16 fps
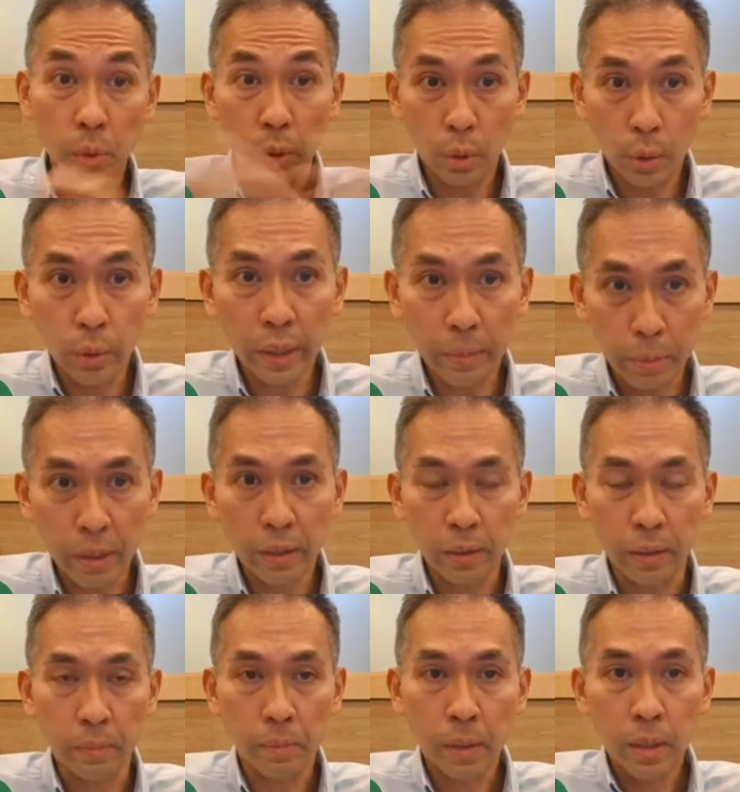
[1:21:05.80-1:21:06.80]
so you don't get
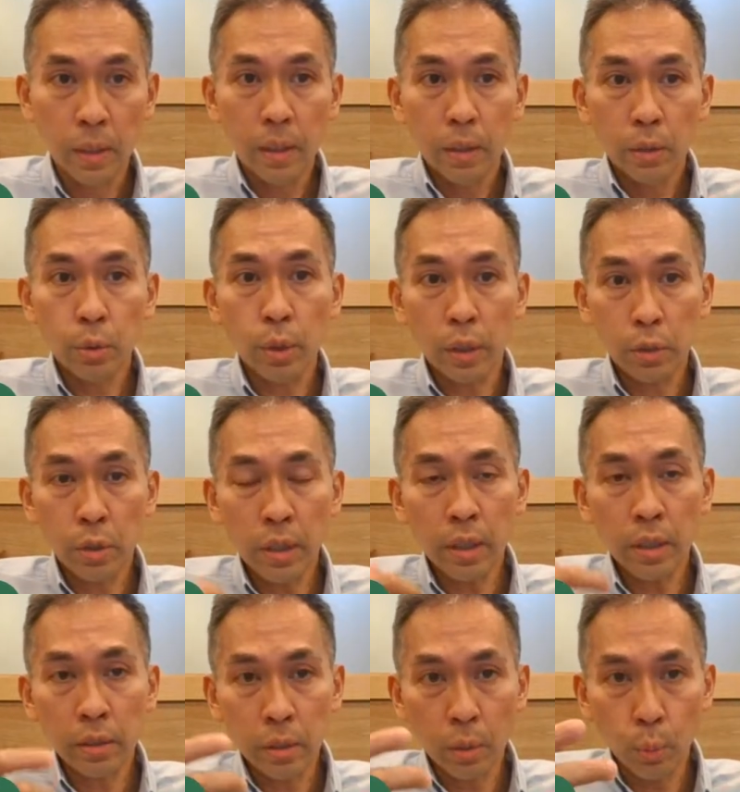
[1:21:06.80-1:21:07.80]
pregnant. So
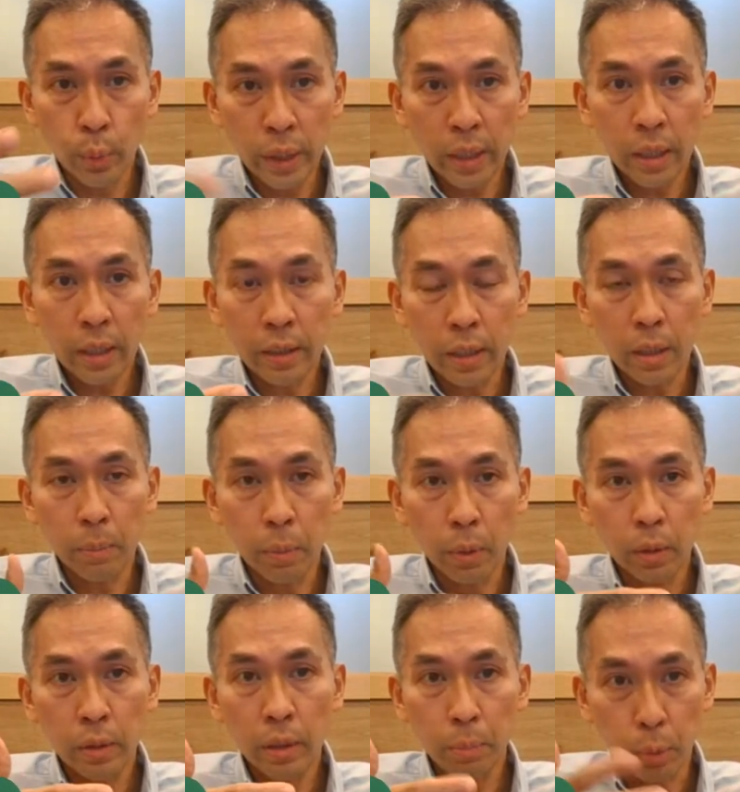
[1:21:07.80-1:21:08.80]
actually, it's a way that your
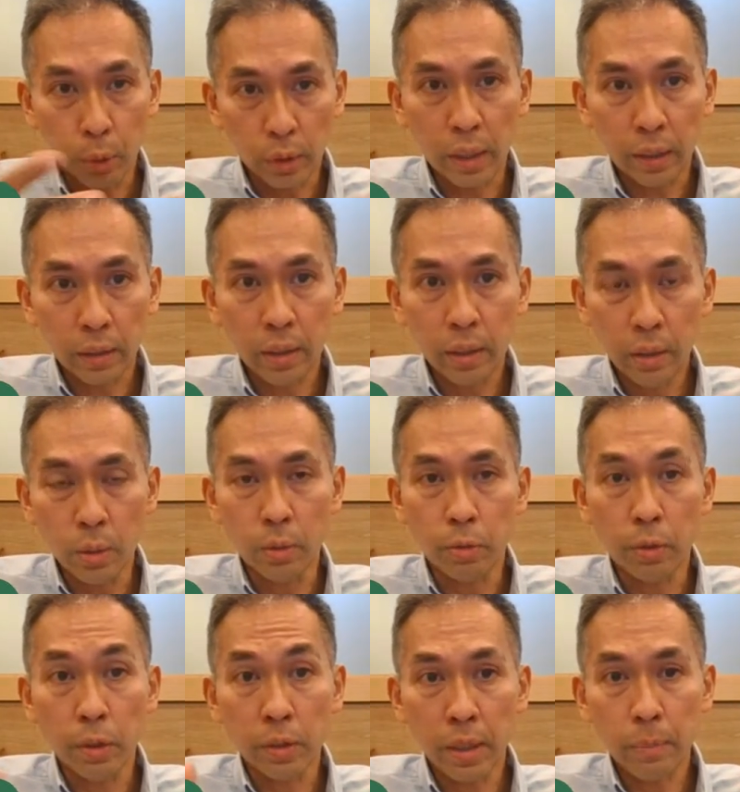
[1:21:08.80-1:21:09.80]
body protecting
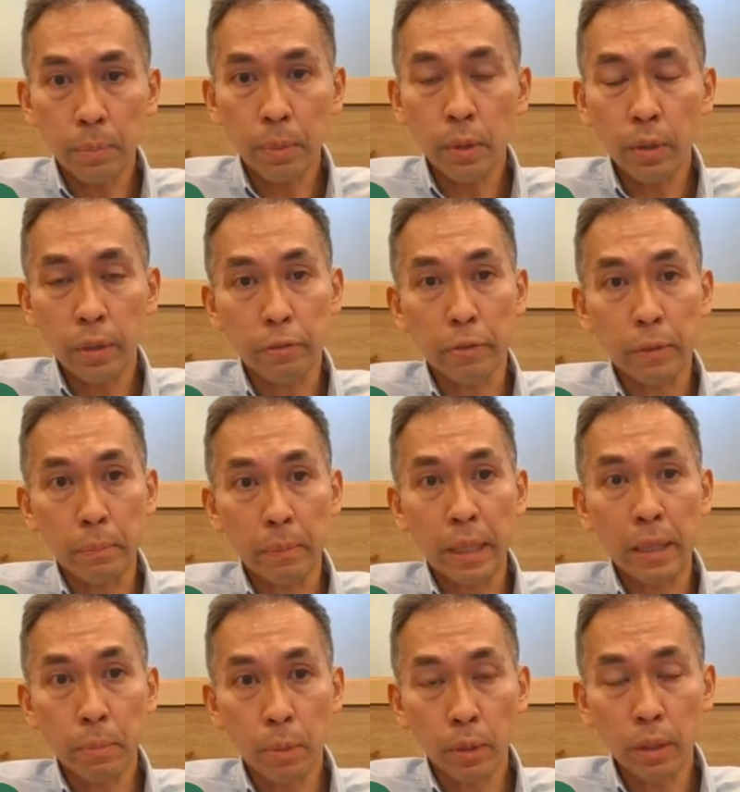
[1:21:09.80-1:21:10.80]
you. For example, if
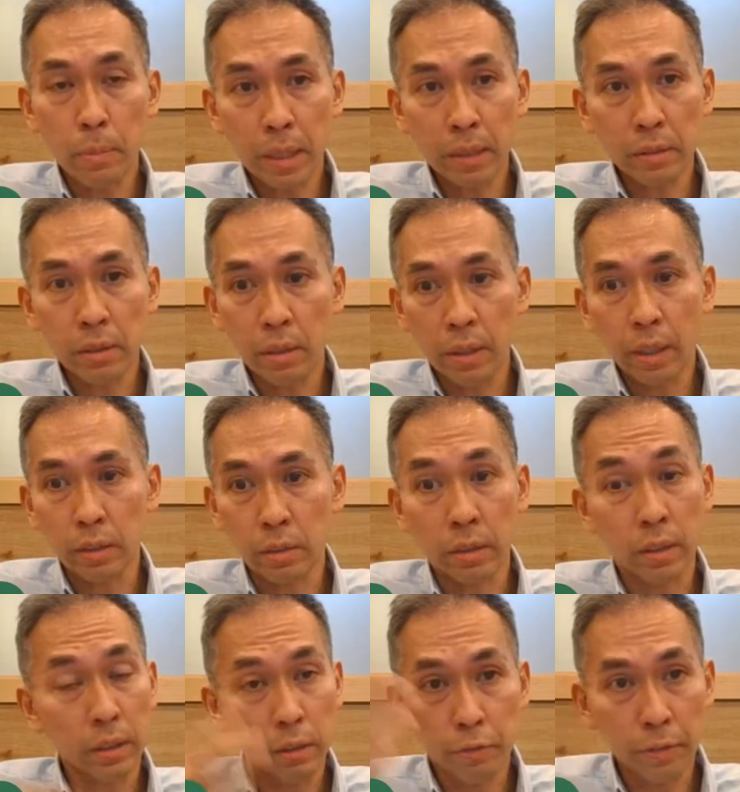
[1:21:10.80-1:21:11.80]
my body mass index
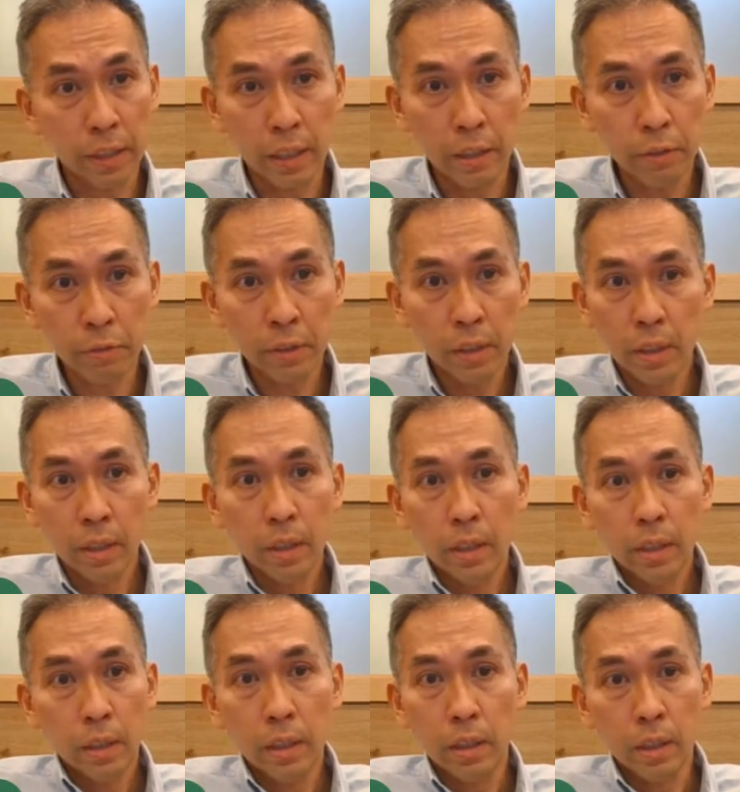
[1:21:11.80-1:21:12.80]
35,
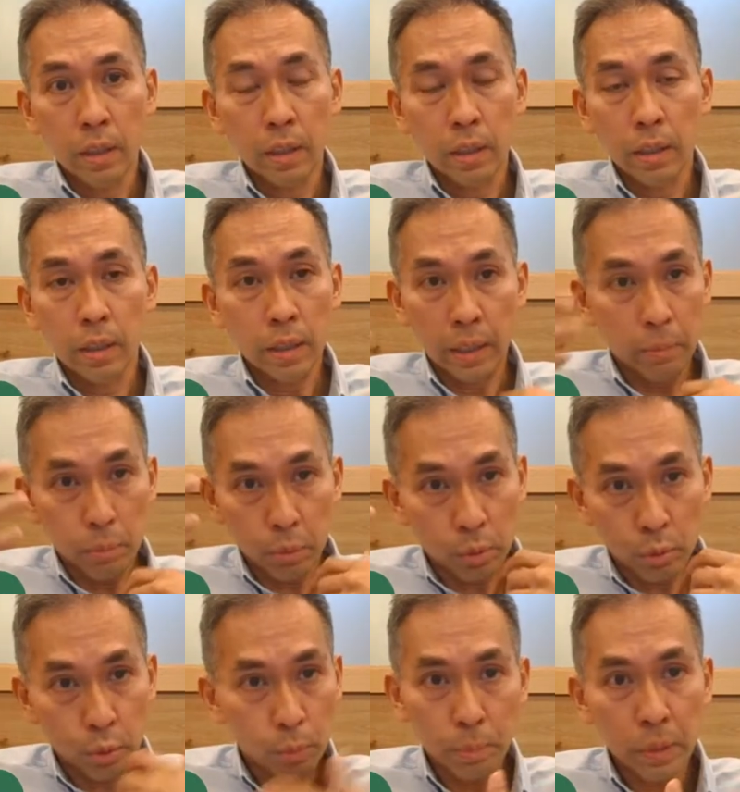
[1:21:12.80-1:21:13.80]
uh, I'm
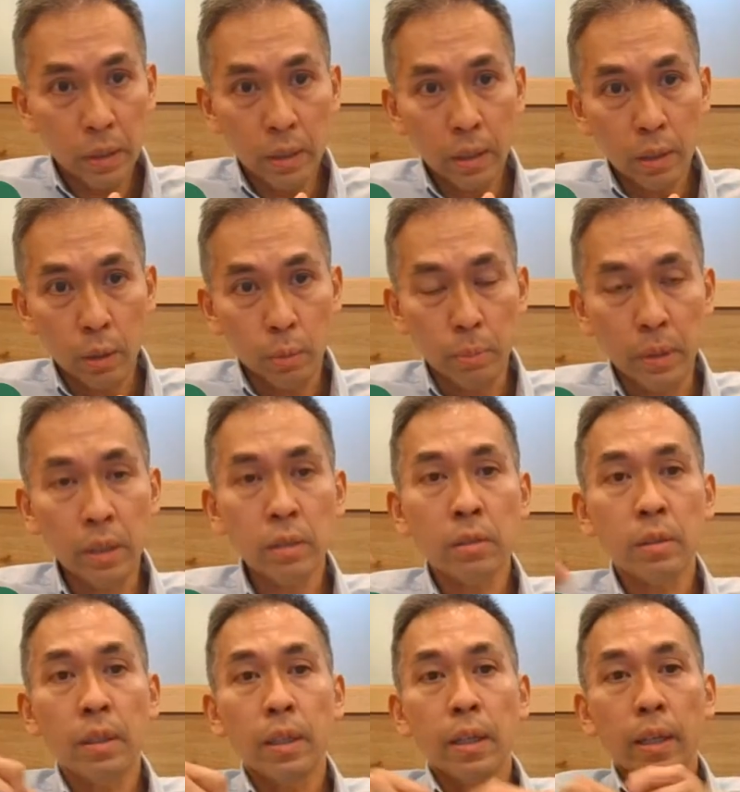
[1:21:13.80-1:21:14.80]
super
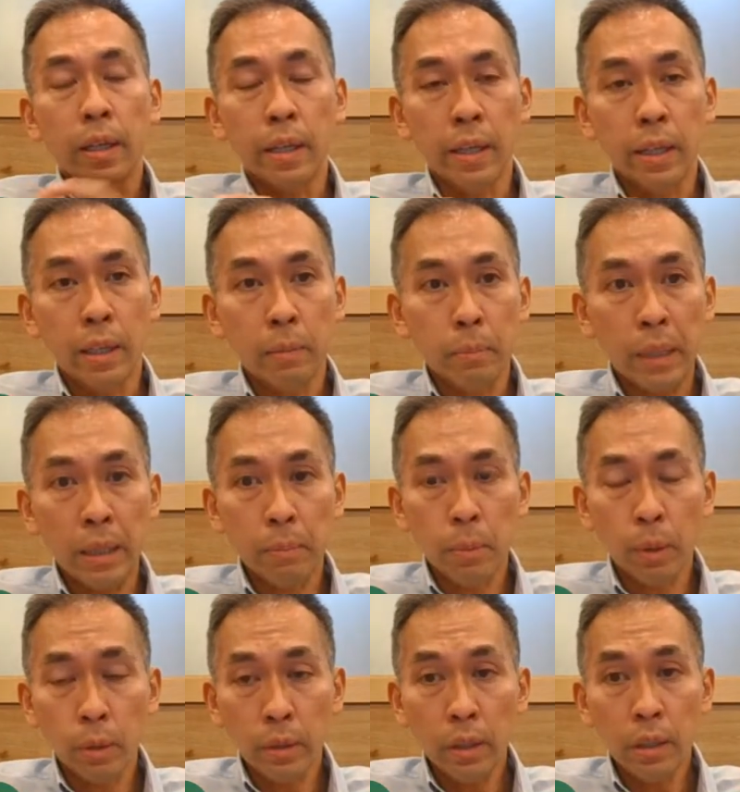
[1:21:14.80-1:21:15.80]
obese, and my
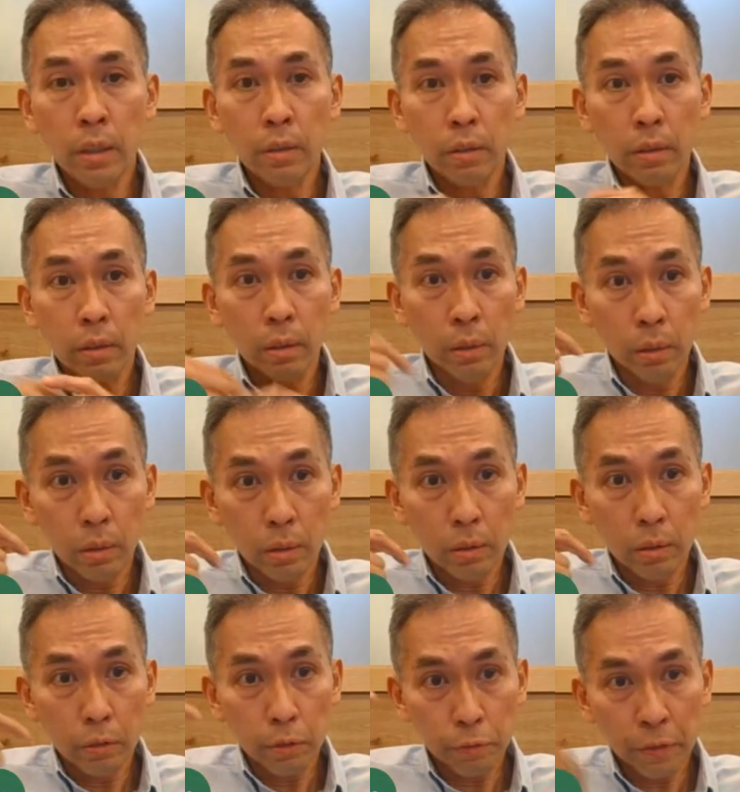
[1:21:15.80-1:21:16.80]
body
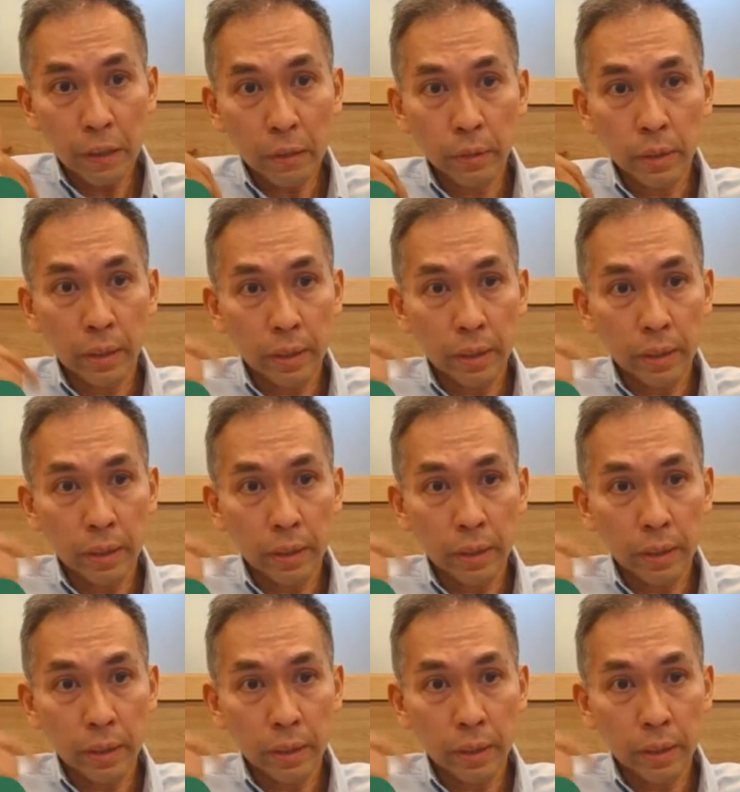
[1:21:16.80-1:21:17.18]
felt